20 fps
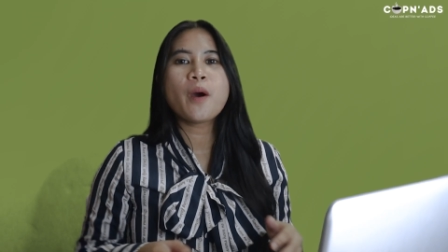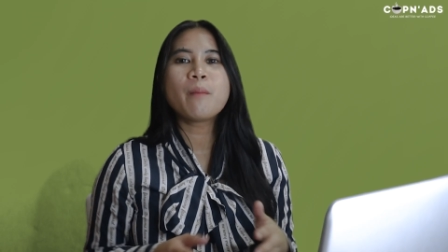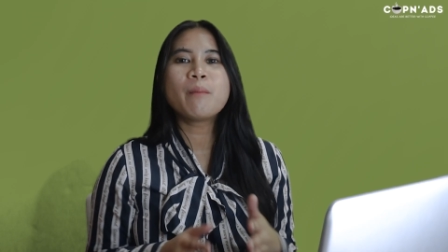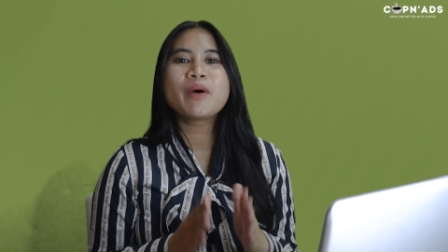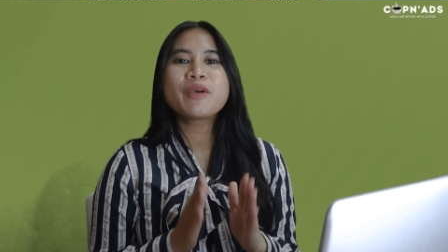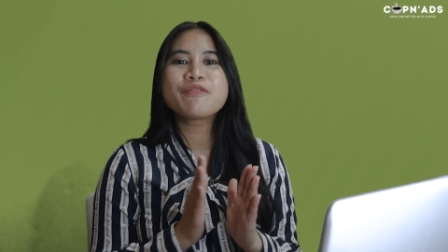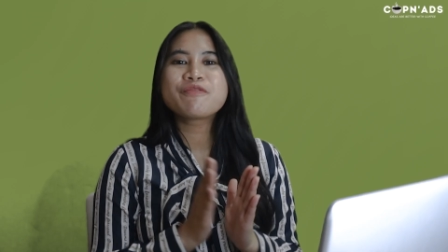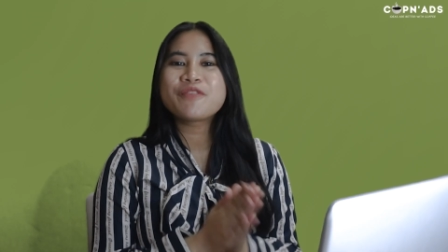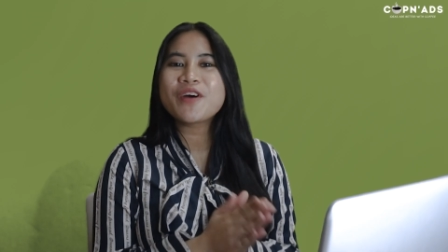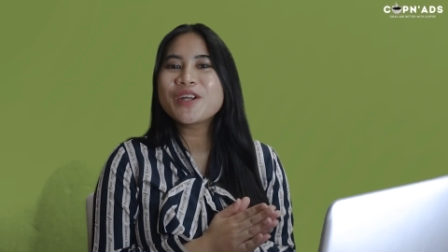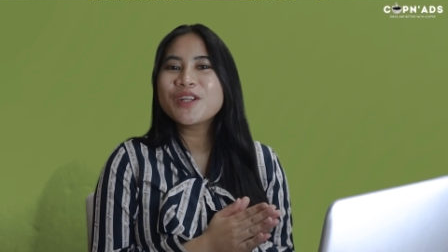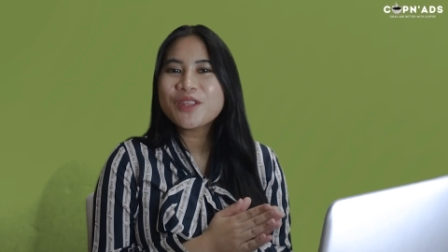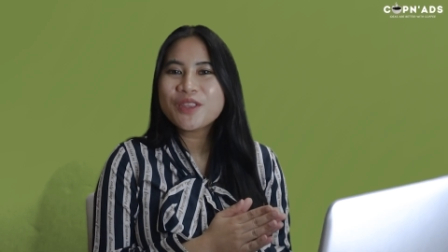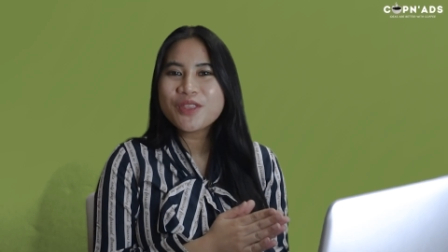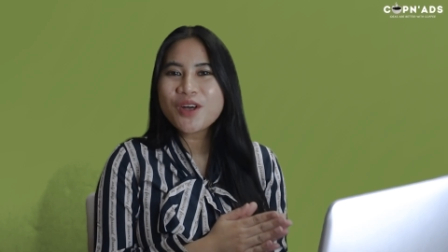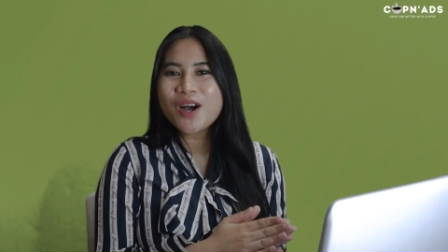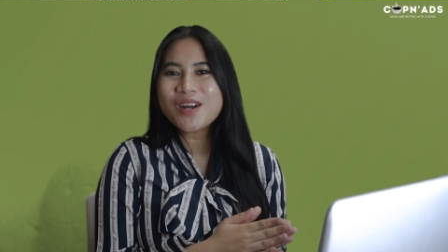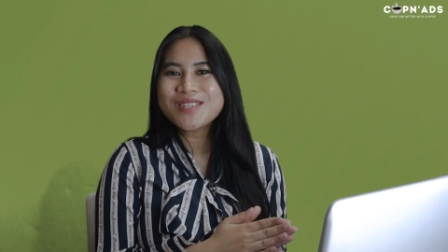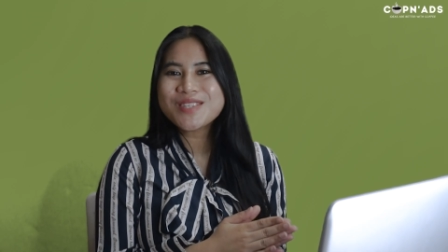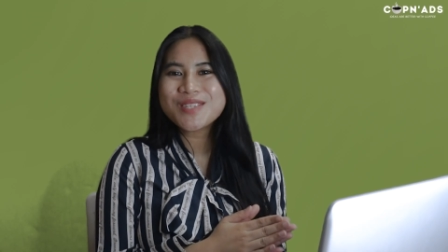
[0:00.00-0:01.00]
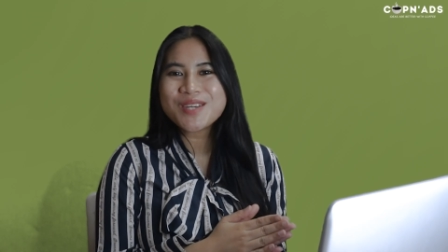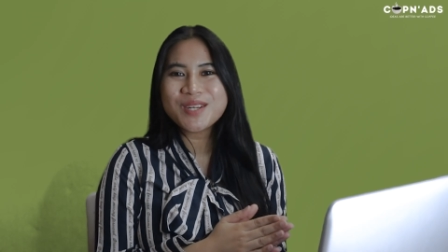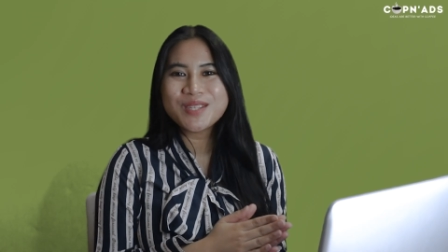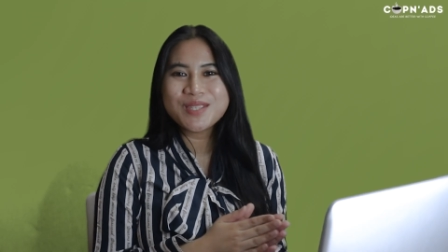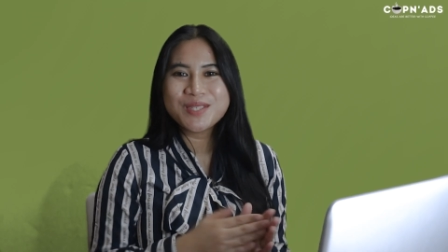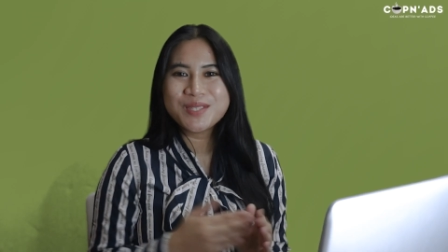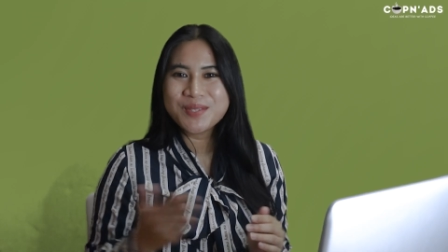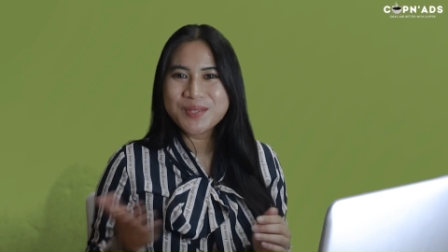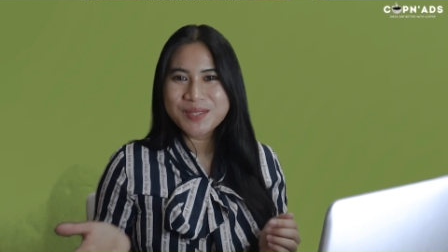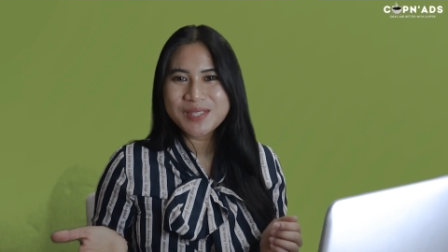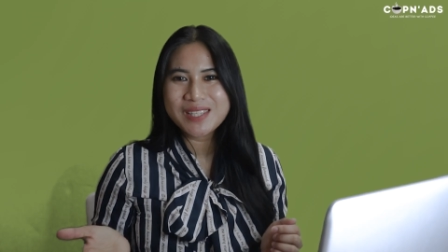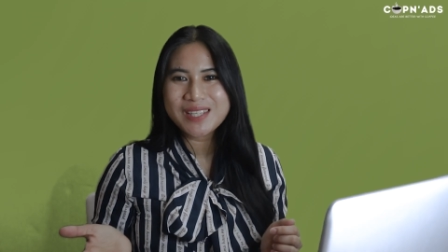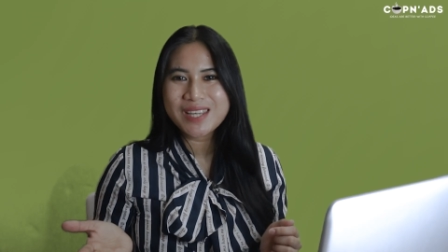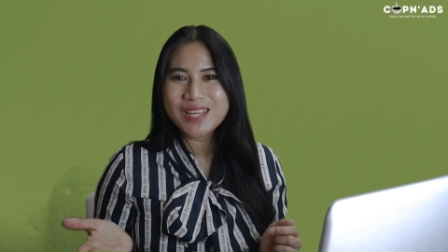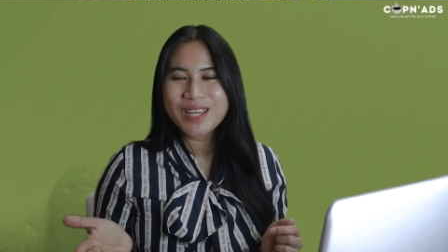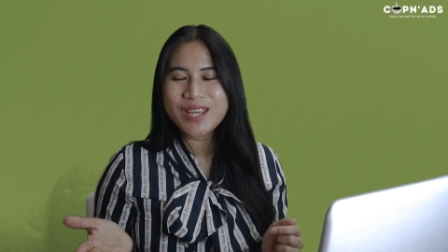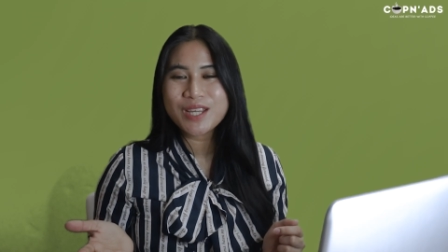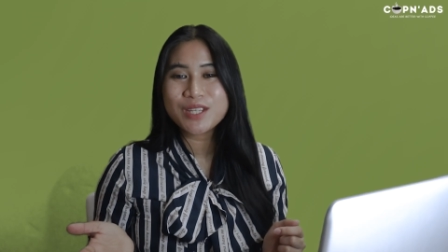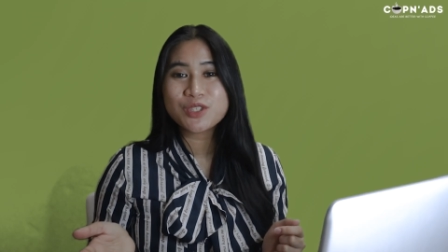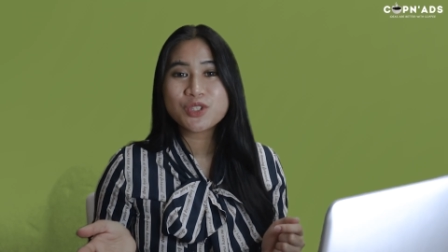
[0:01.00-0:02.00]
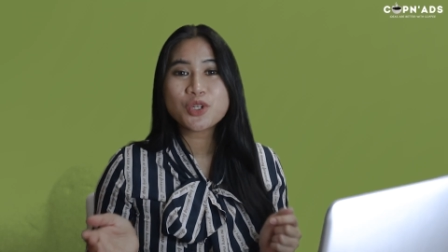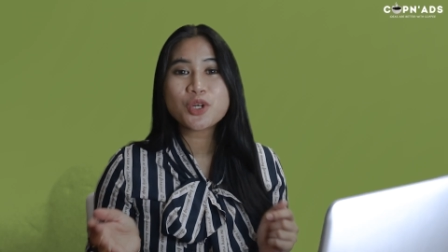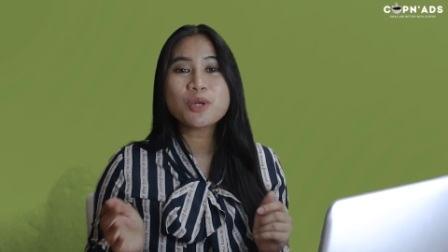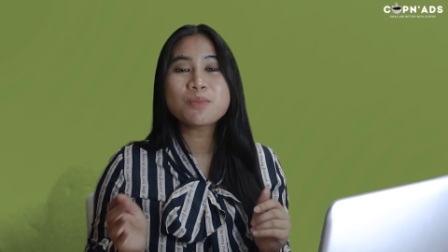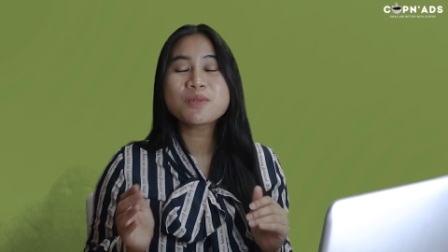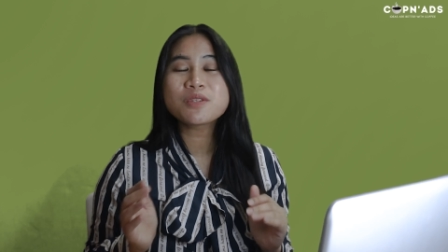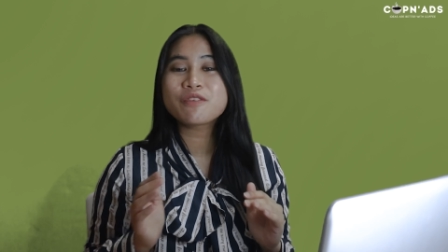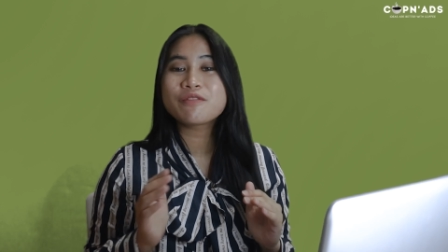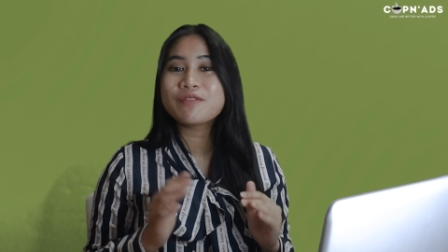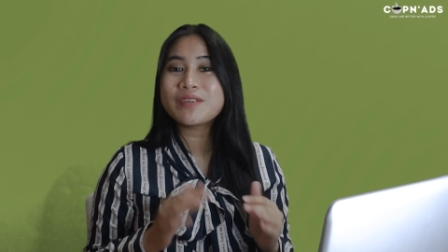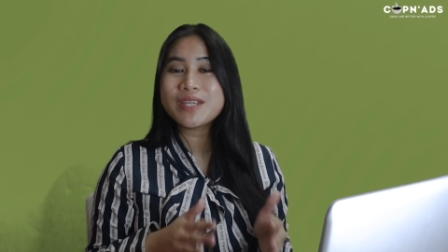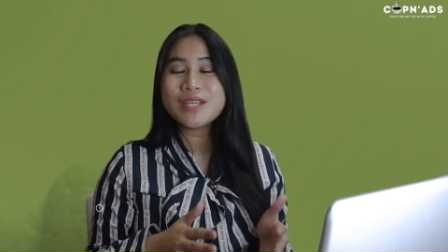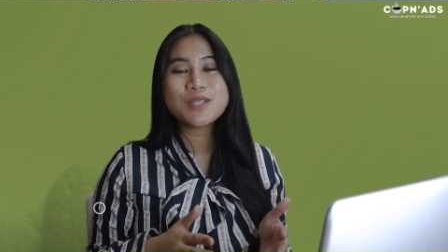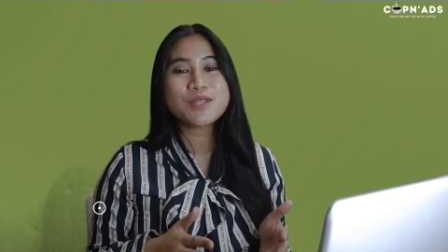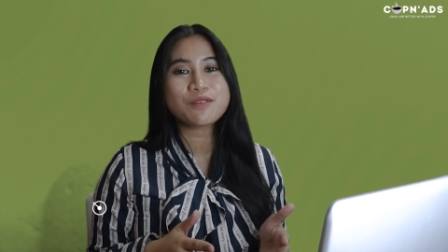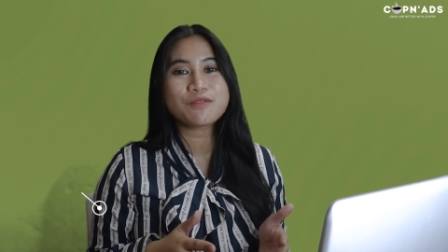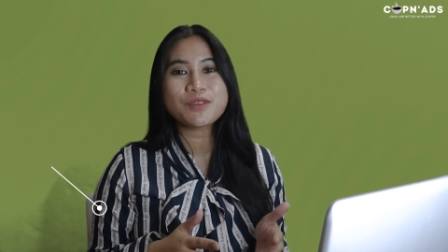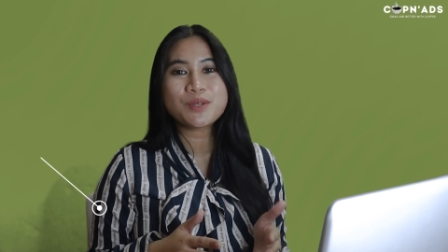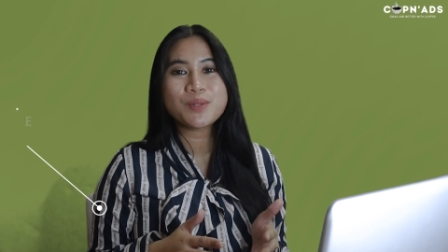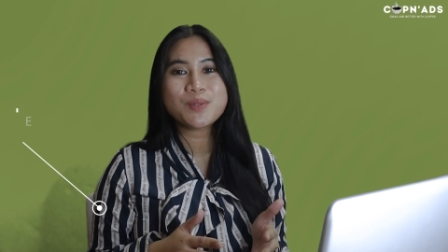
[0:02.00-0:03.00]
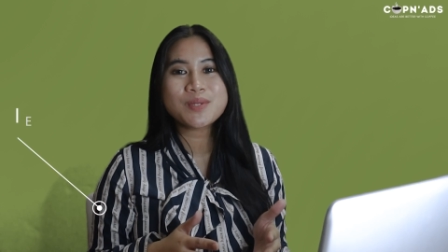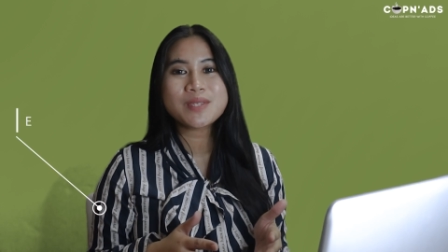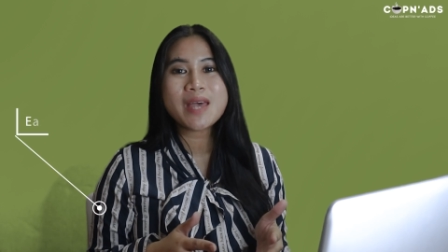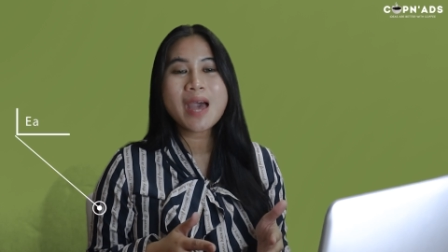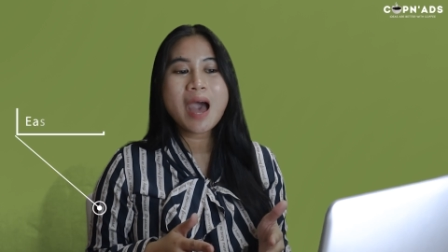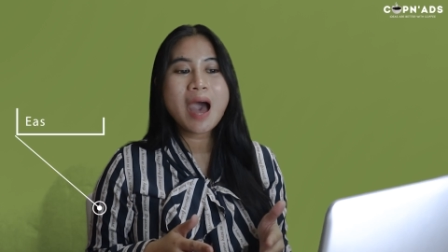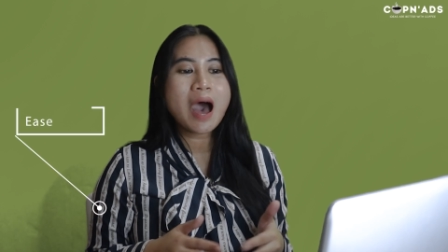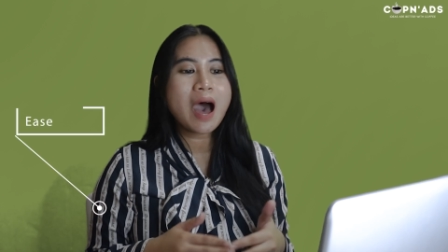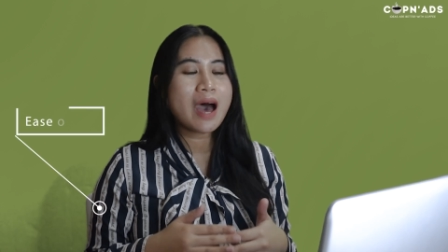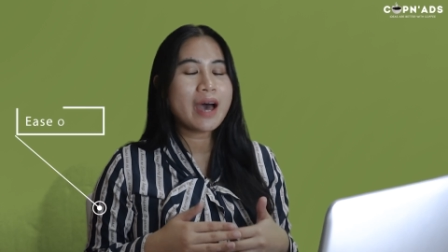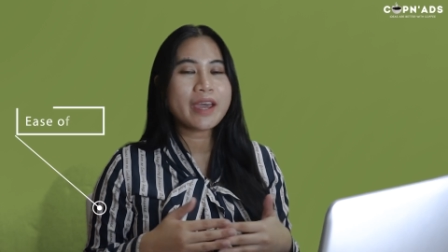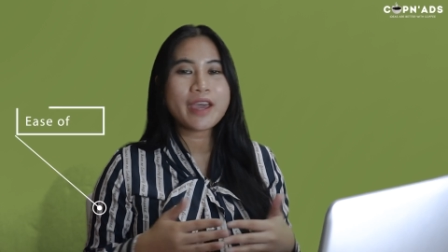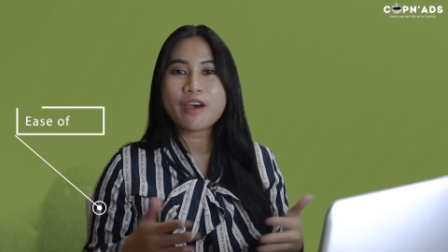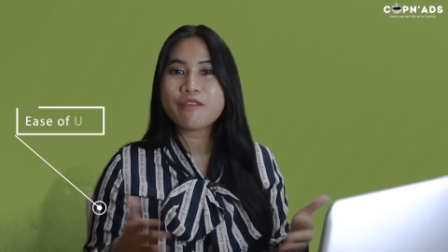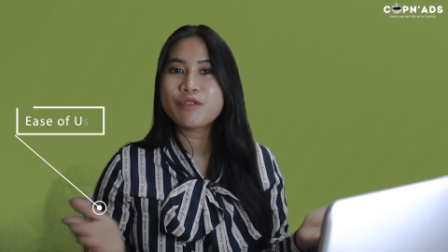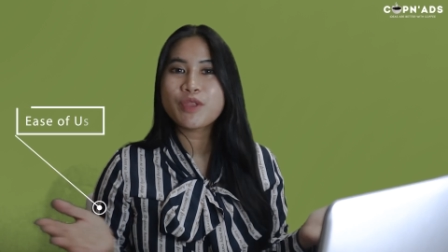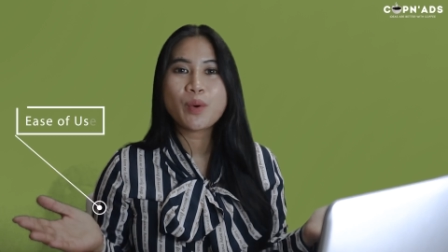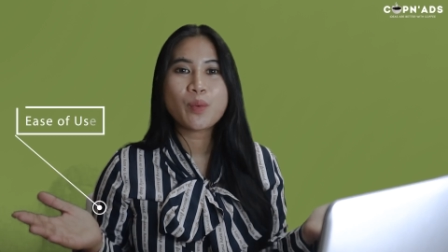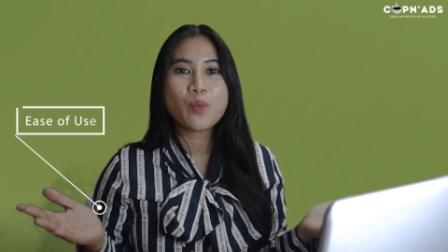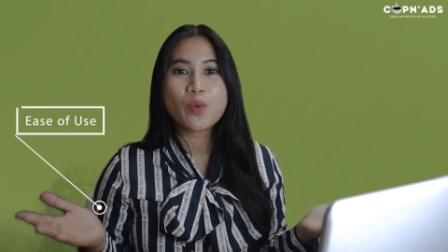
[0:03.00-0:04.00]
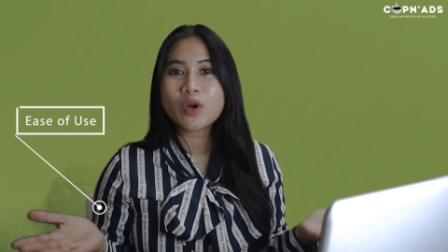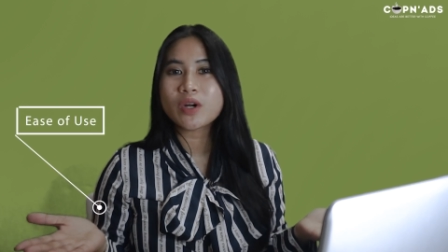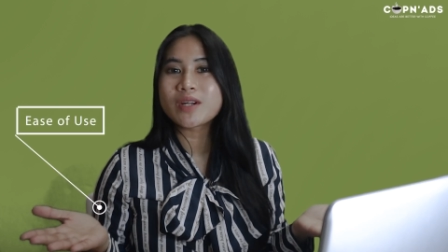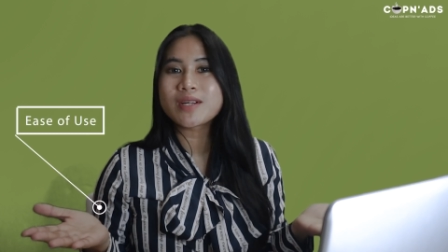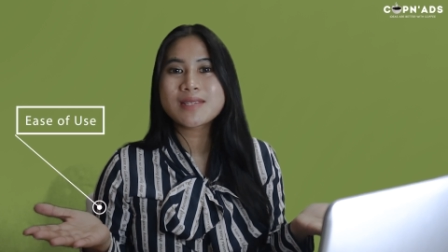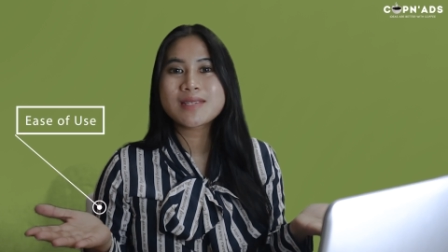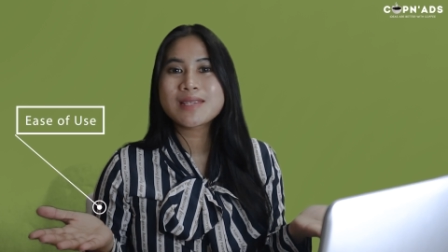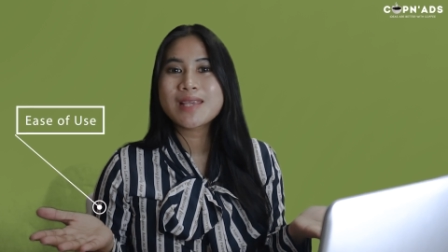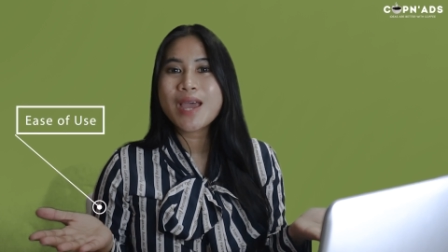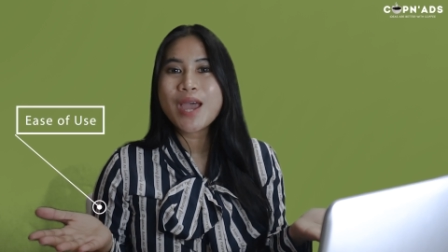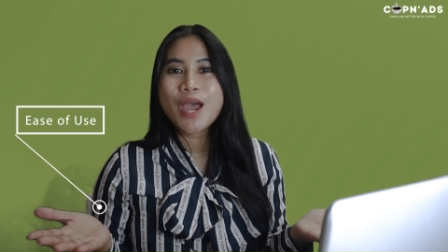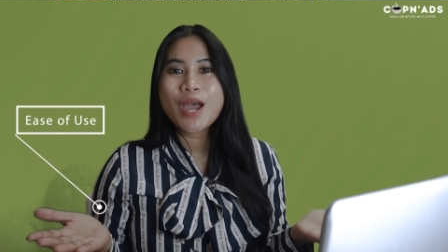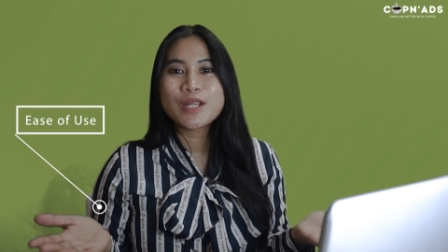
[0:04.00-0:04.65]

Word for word: My final thoughts on Doodly in terms of ease of use, I have no words.